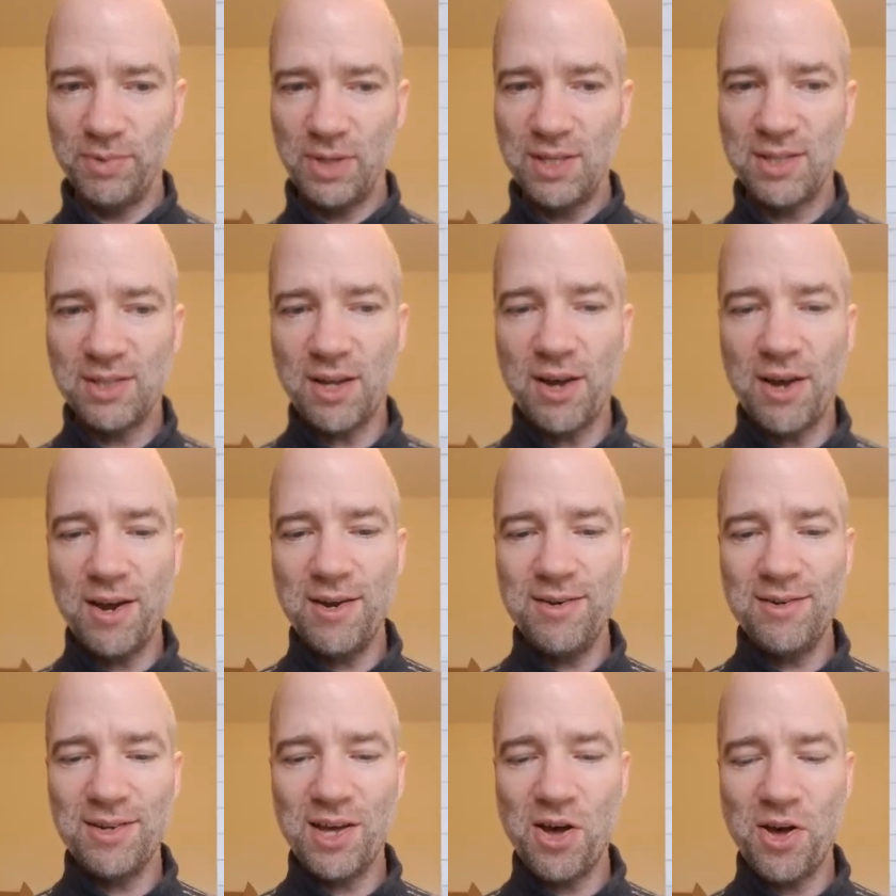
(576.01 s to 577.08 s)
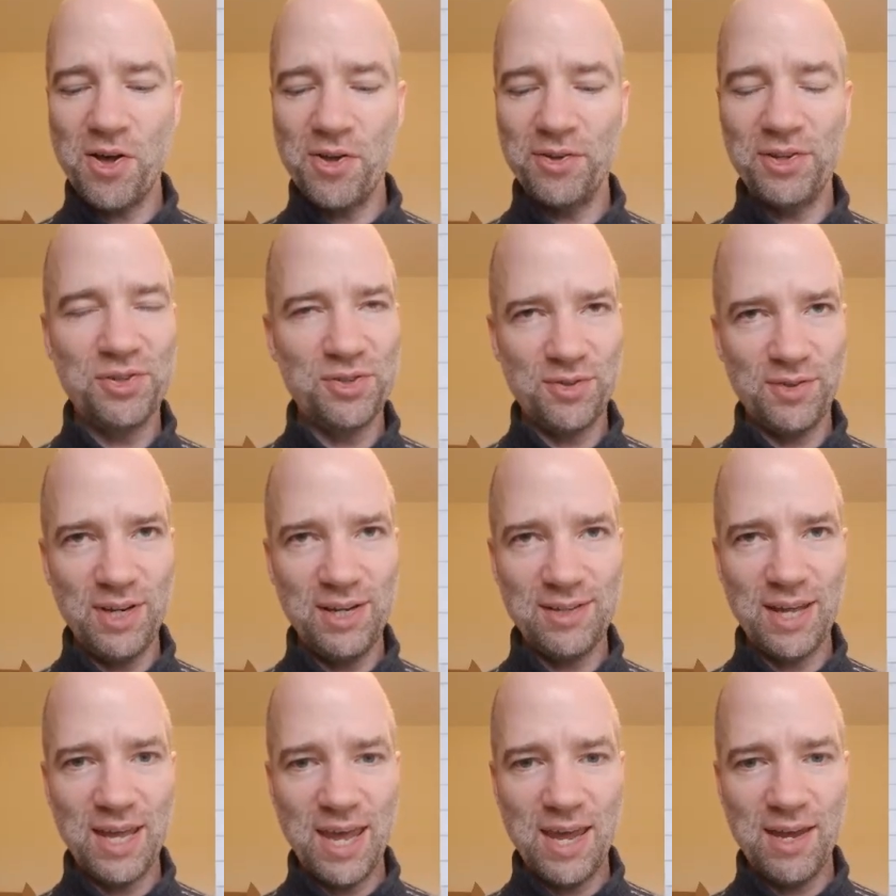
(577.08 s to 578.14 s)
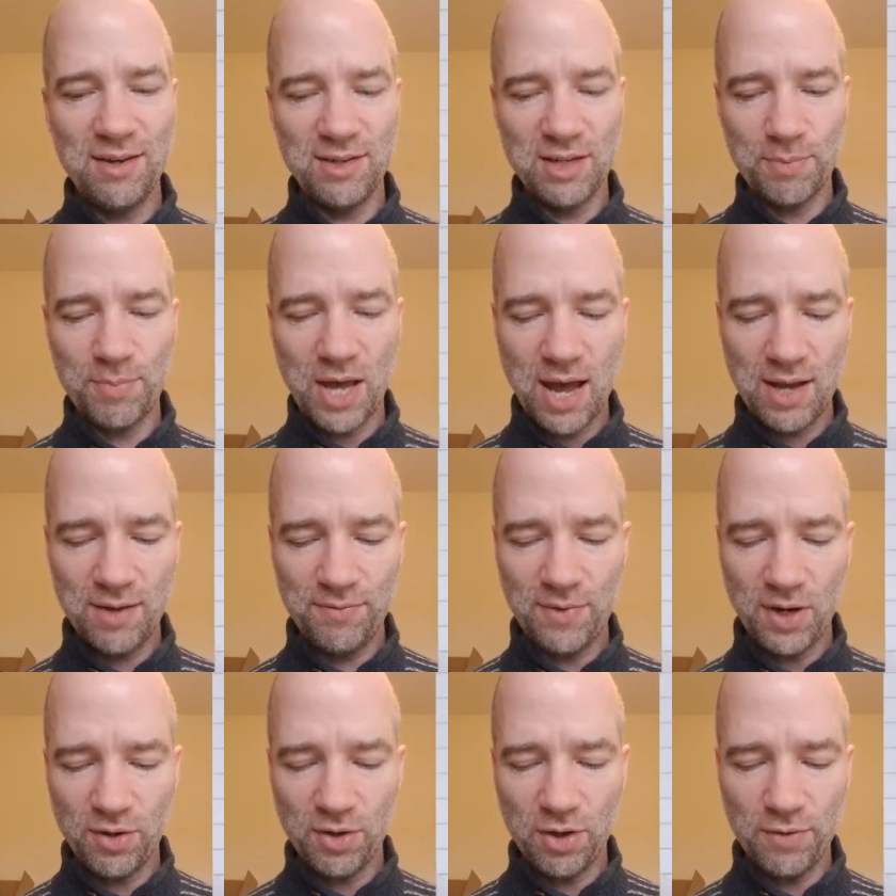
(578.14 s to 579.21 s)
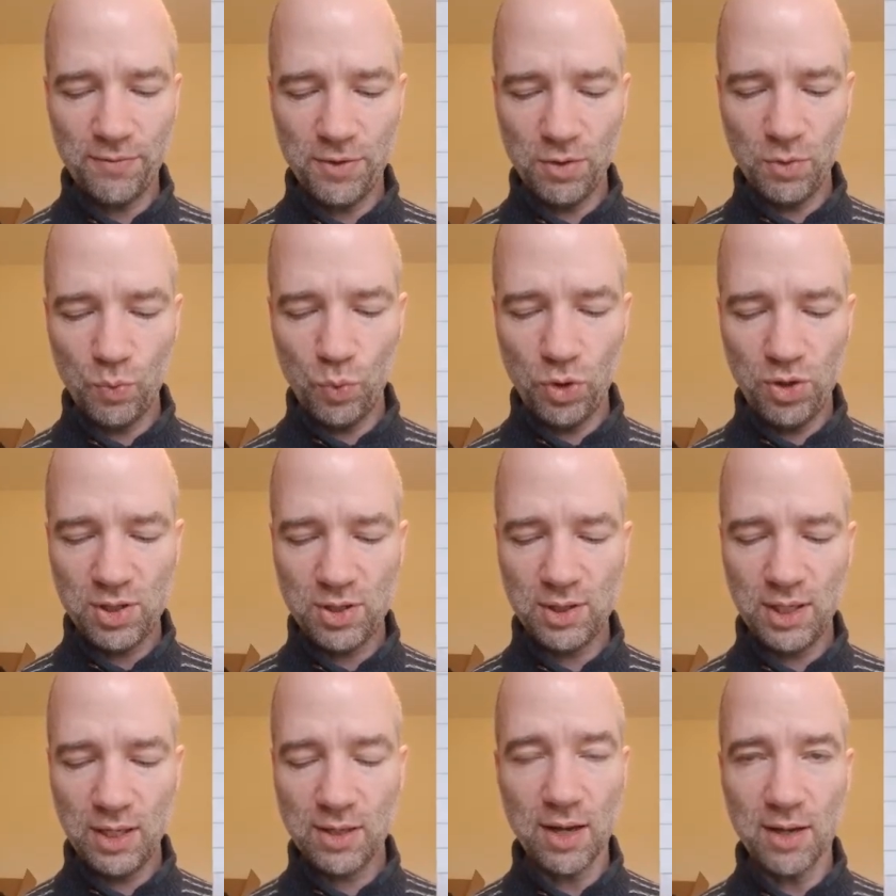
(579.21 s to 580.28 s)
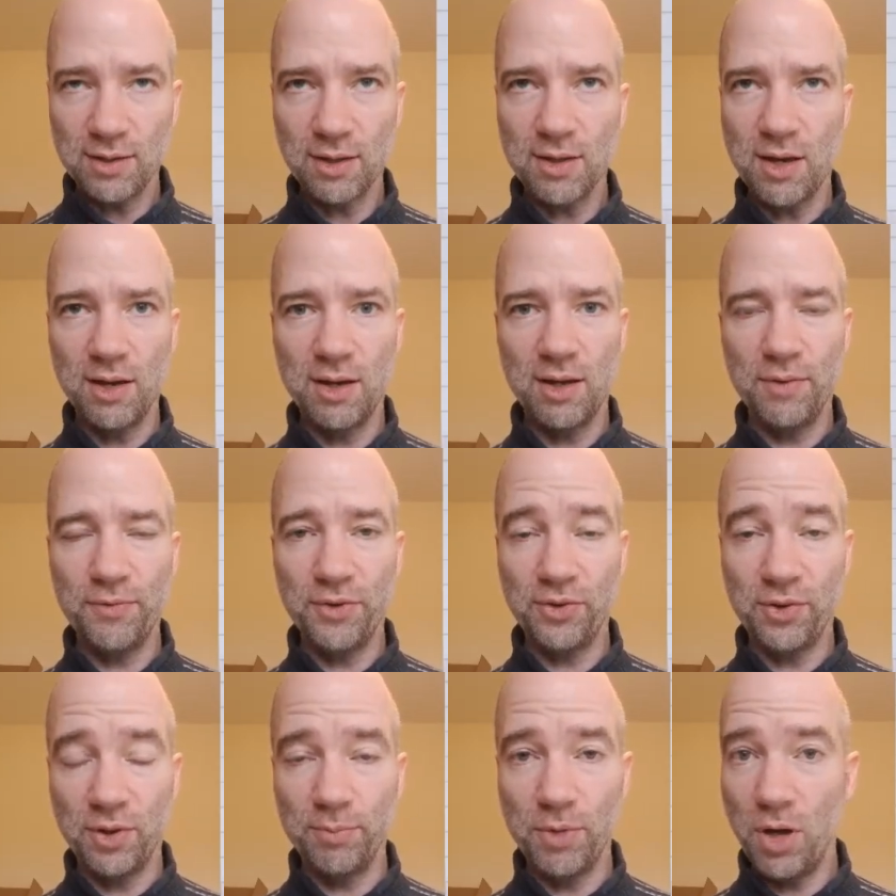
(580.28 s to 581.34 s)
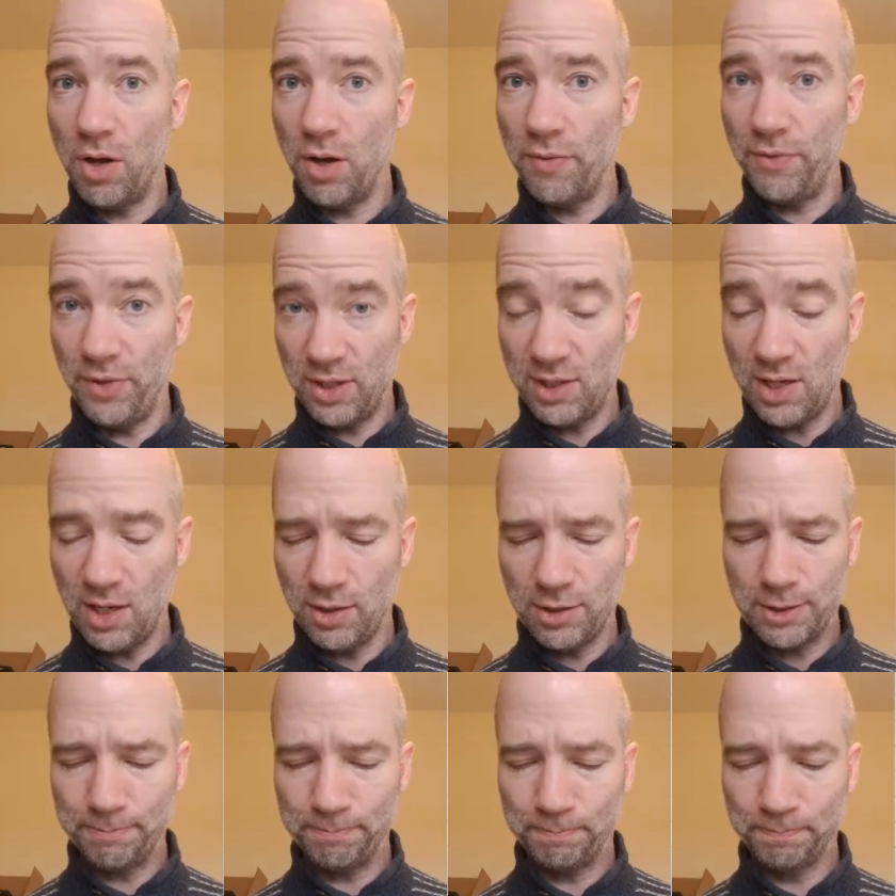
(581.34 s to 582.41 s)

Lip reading: sign on the street in Japan, very often you would see katakana for some of the signs.